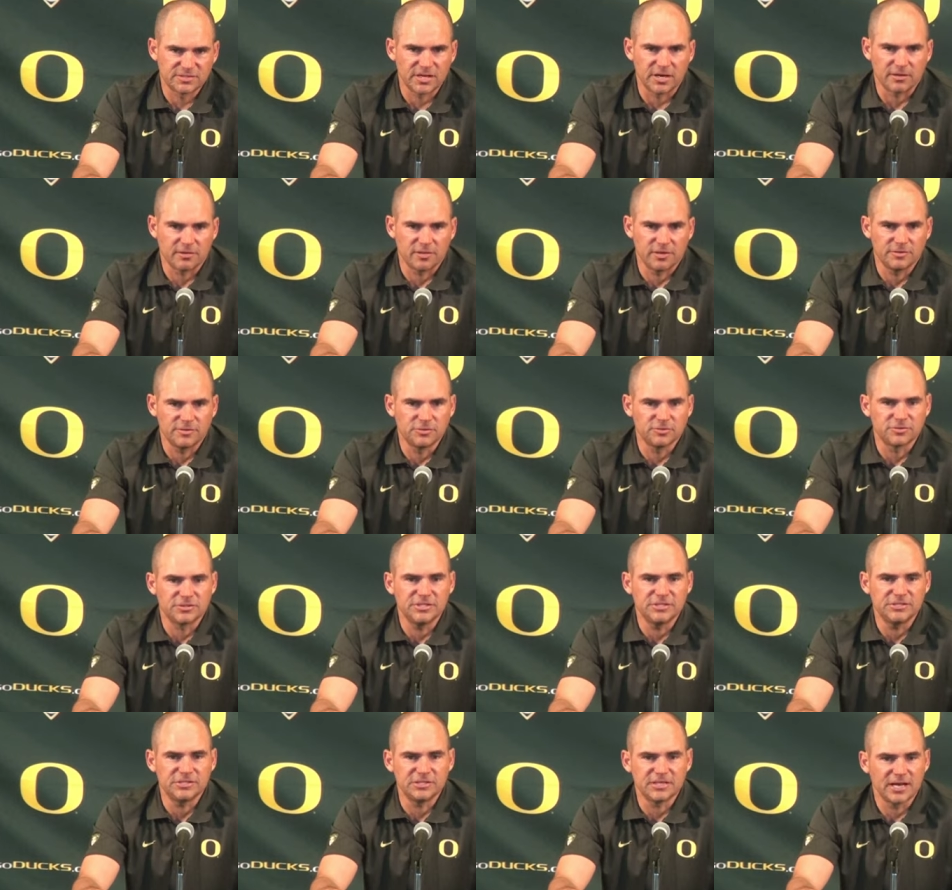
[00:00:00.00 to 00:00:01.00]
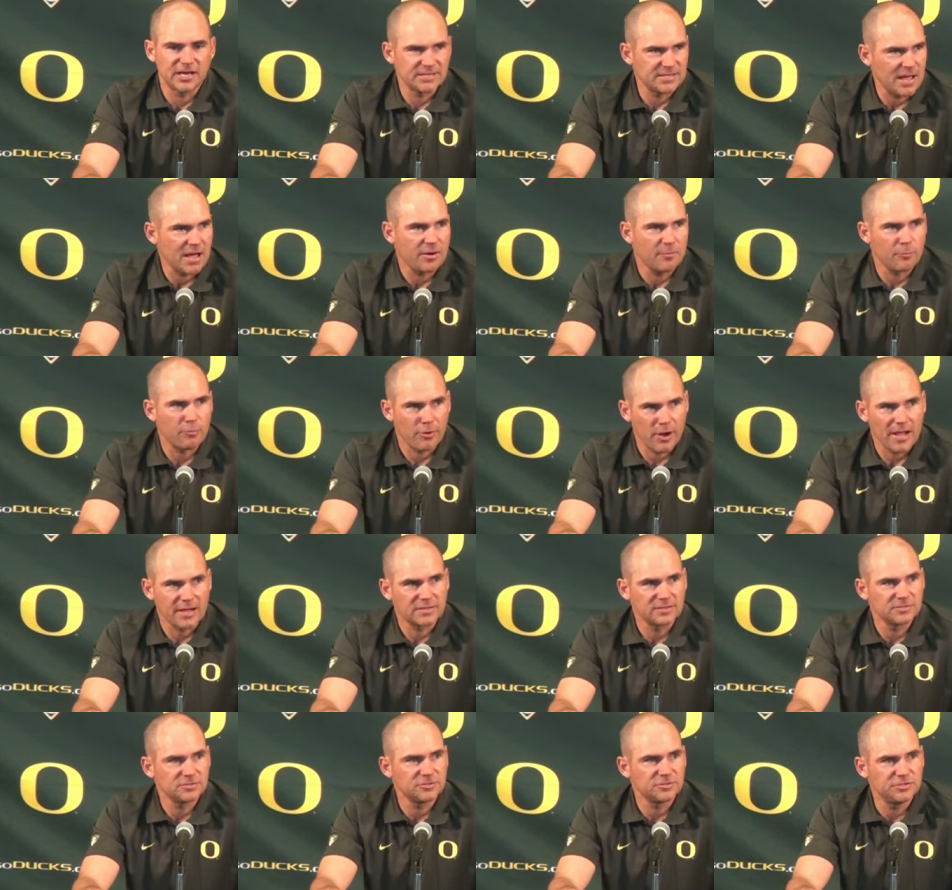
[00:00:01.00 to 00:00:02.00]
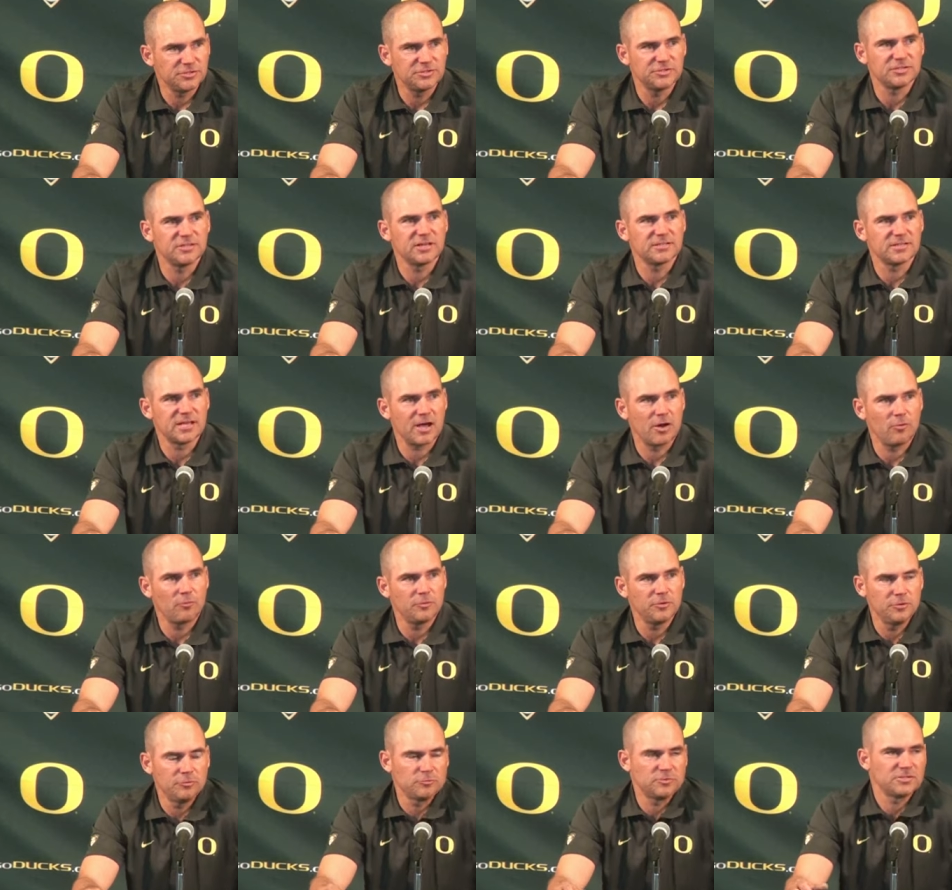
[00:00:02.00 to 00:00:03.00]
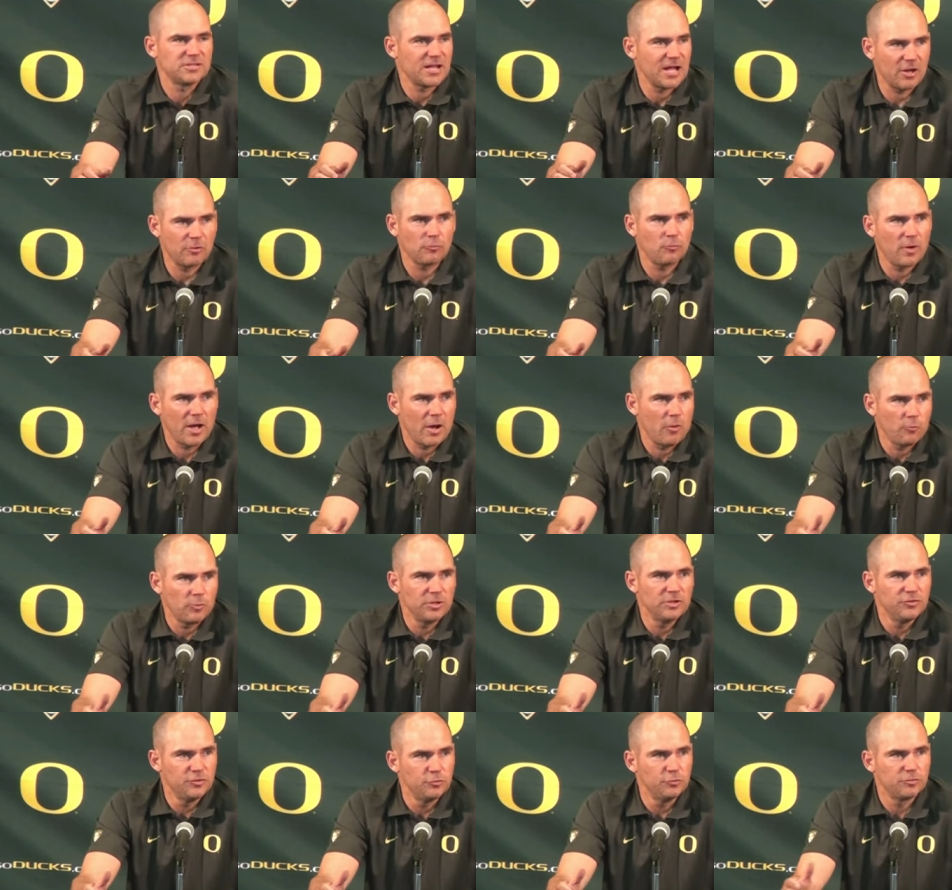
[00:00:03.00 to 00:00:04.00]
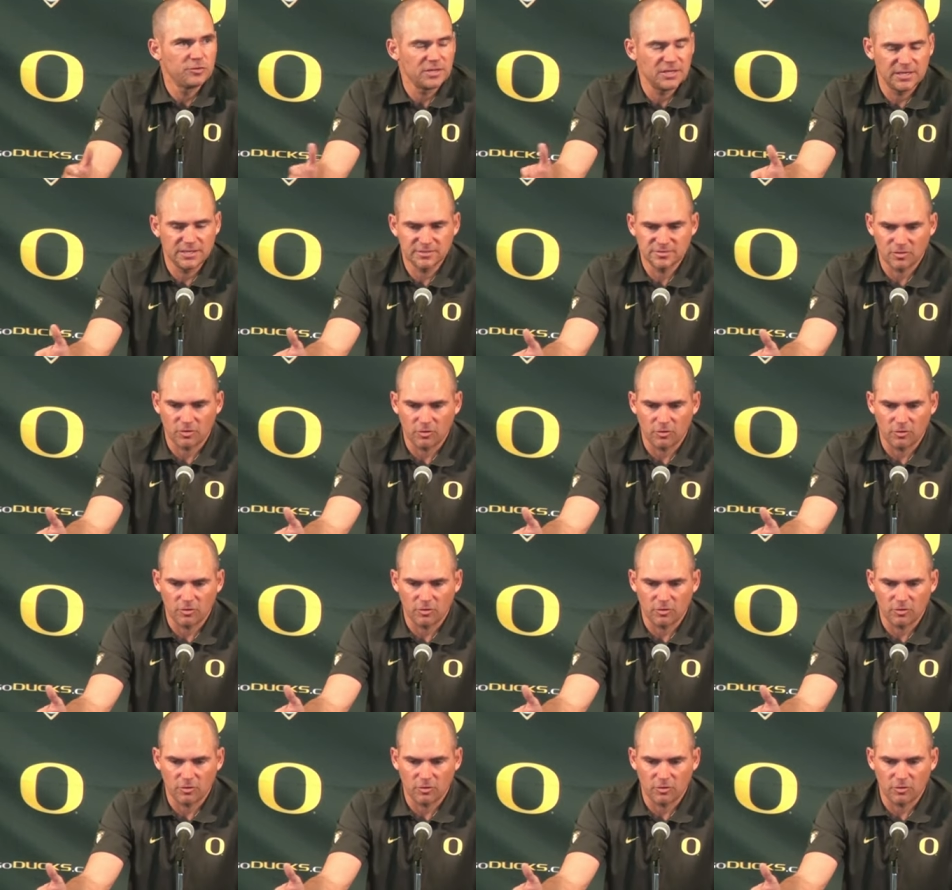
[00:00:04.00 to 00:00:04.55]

ton of things. You're teaching guys how to practice. You're teaching guys how you know just how, how we do things.